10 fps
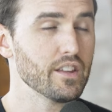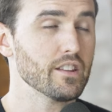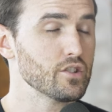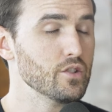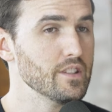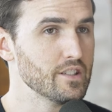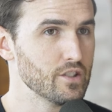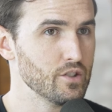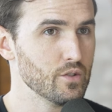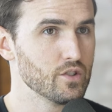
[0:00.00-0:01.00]
thing that you need
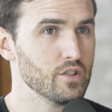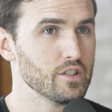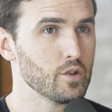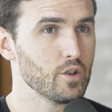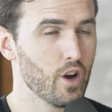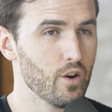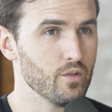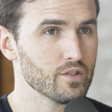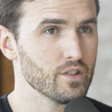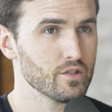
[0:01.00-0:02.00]
to do is you need to
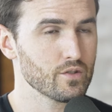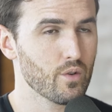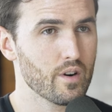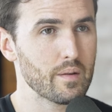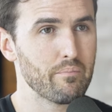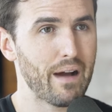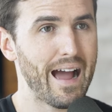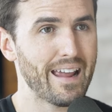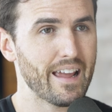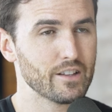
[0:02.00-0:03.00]
go to the store and
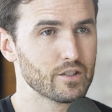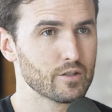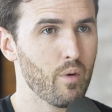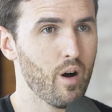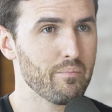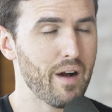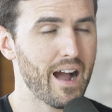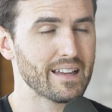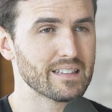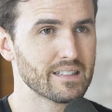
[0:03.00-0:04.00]
buy a small
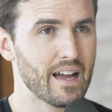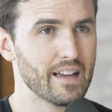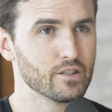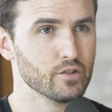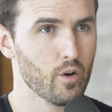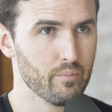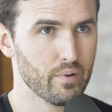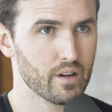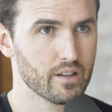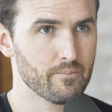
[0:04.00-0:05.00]
pocket-sized
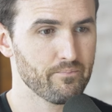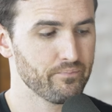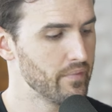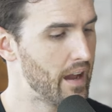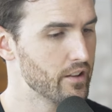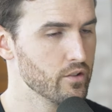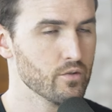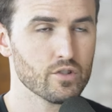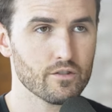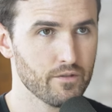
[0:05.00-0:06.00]
notebook. Not
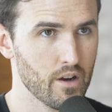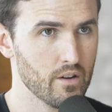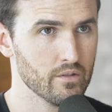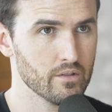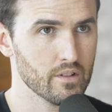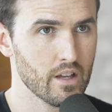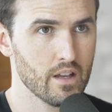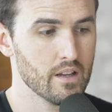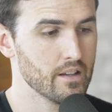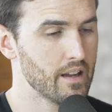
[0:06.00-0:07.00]
use your phone,
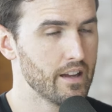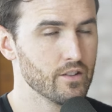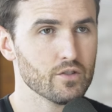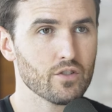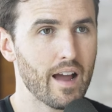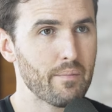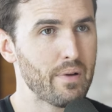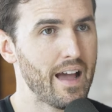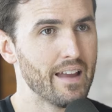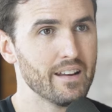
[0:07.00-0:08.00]
not use your
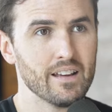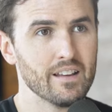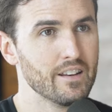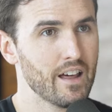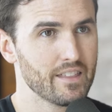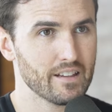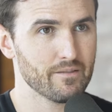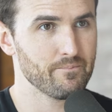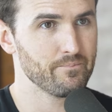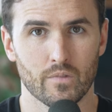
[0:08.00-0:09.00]
iPad, nothing.
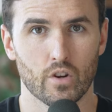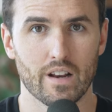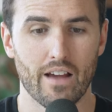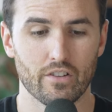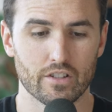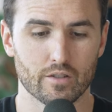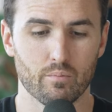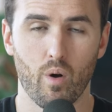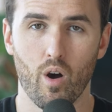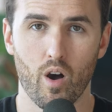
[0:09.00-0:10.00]
You're going to have a
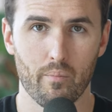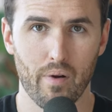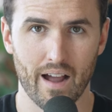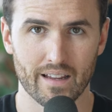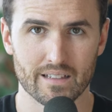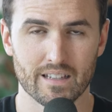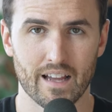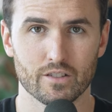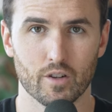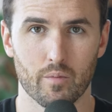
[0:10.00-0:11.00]
small
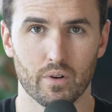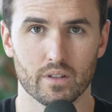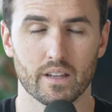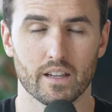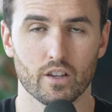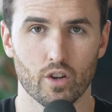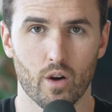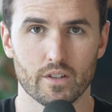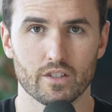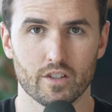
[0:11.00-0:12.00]
pocket-sized notebook that can
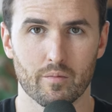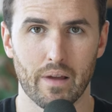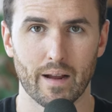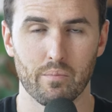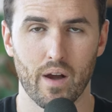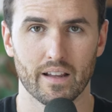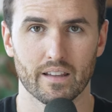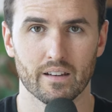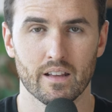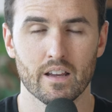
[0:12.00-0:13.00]
go into your back
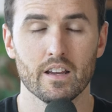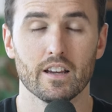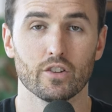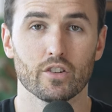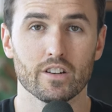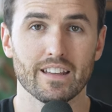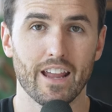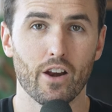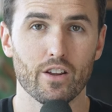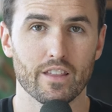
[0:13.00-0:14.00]
pocket. And you're going to
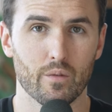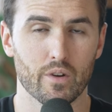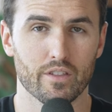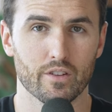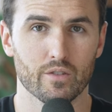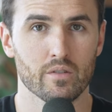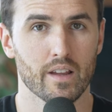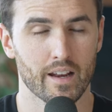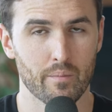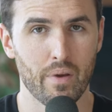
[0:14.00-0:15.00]
carry that with you
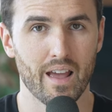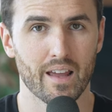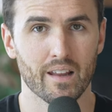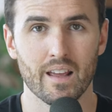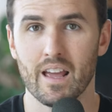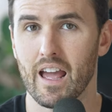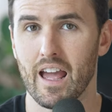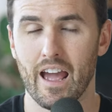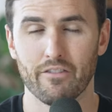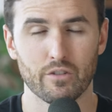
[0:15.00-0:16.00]
and a pen
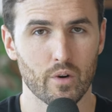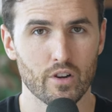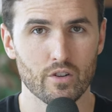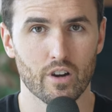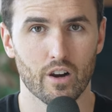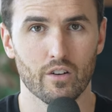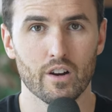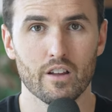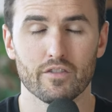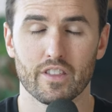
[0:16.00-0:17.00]
everywhere you go
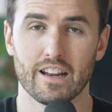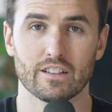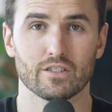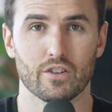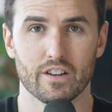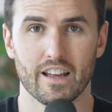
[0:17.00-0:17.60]
for the next 30